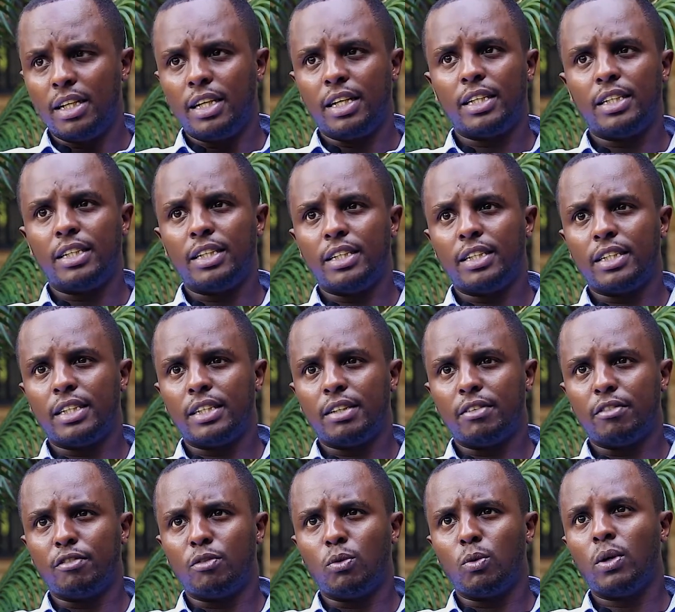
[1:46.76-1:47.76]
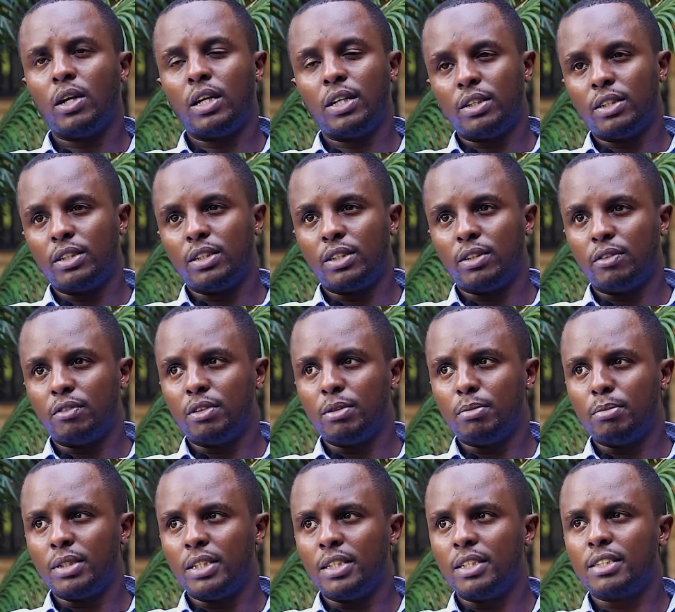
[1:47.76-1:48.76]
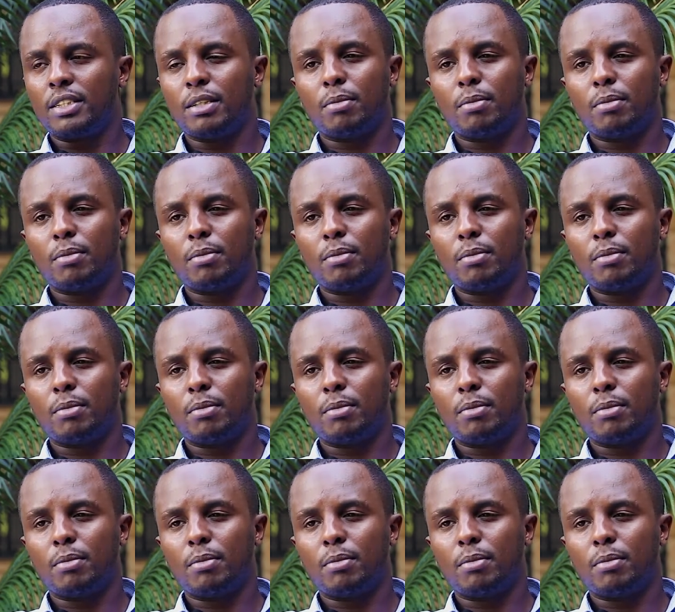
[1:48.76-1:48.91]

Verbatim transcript: and uh, one of the biggest